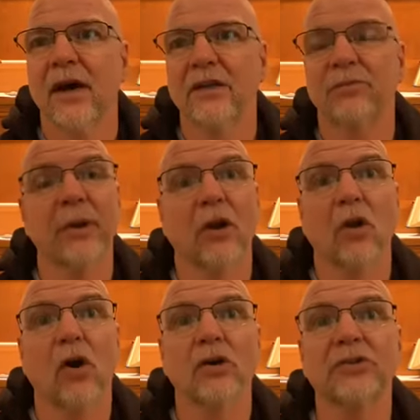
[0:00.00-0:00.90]
Uh, it's been a
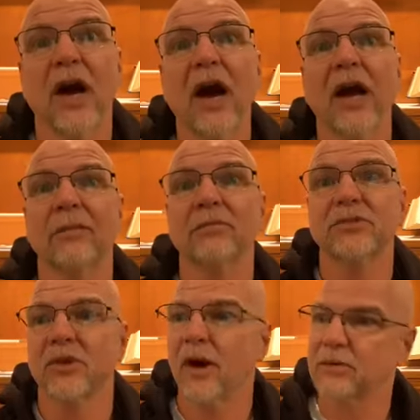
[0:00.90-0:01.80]
long time,
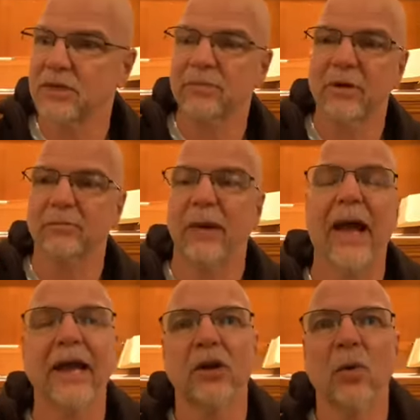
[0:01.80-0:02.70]
so I was up here
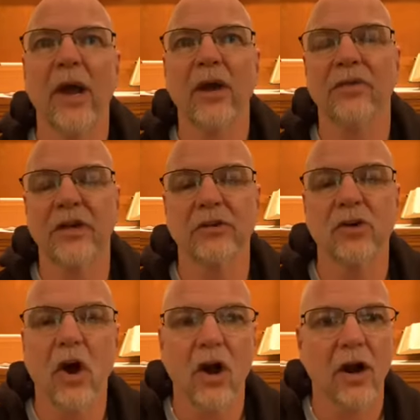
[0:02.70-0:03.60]
banging away on the
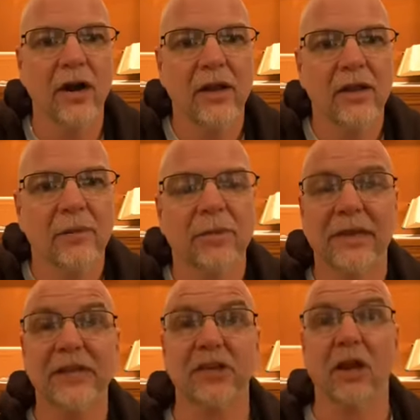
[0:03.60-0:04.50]
guitar. But
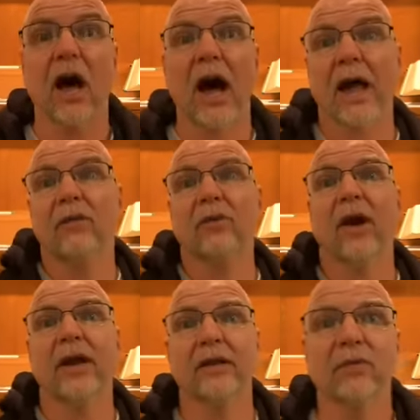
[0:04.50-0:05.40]
that's a lot,
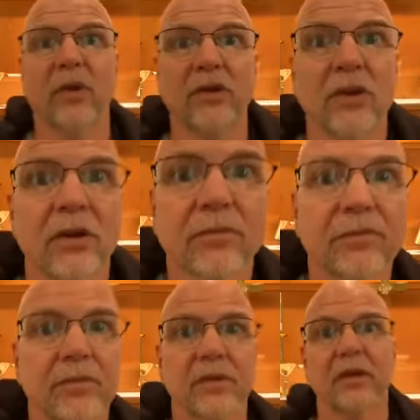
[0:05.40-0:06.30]
right? When you're
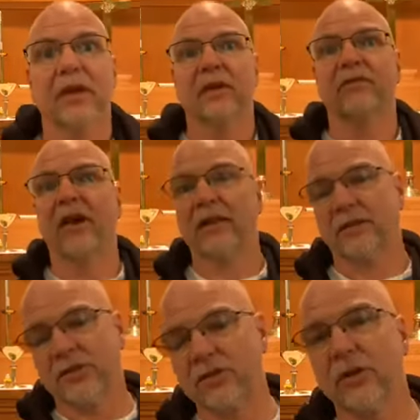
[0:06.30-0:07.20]
you've got
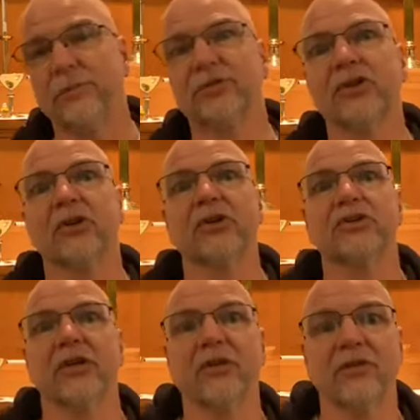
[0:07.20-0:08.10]
the
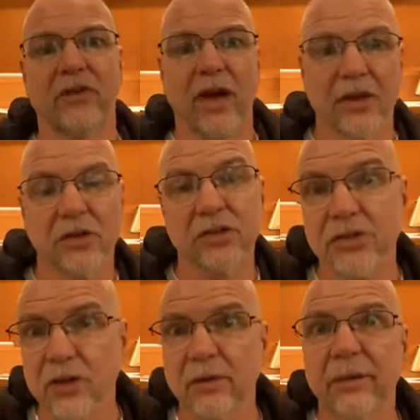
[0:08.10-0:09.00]
scriptures and you've got your
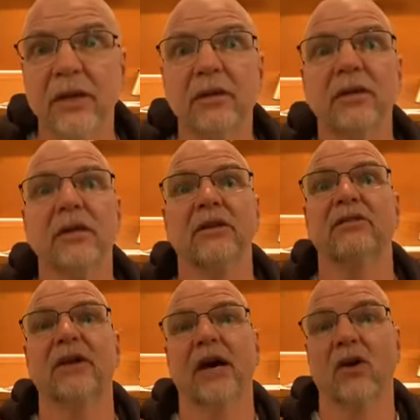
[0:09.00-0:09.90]
sermon and
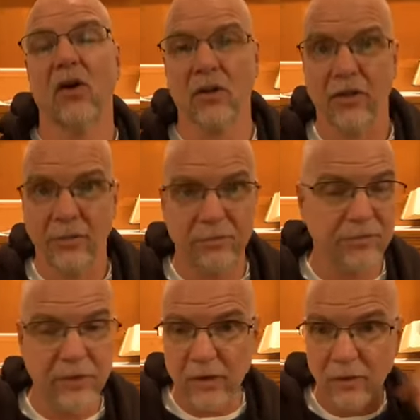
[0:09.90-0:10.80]
you've got all of the
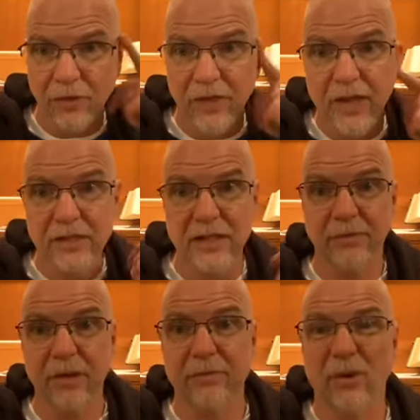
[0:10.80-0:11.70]
you know things
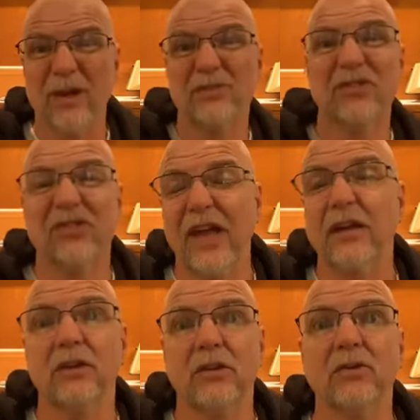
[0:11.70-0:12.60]
that people have
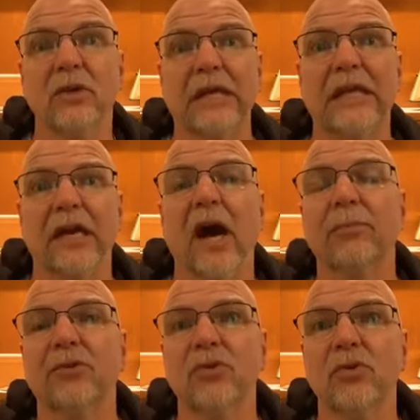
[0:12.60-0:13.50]
said to you leading
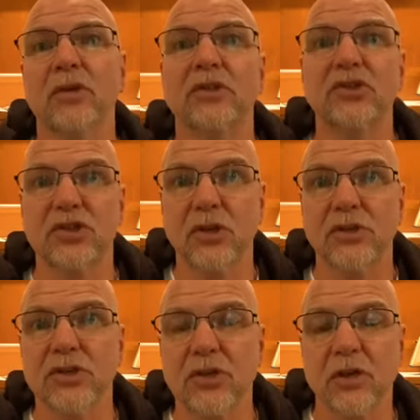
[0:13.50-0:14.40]
up to the
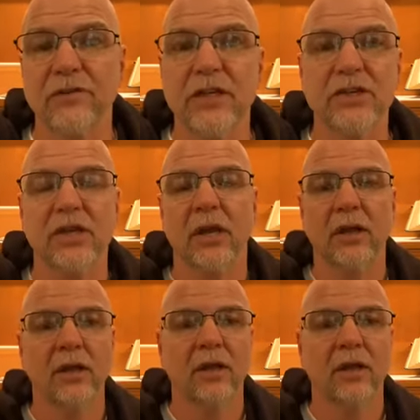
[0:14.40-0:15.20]
church service,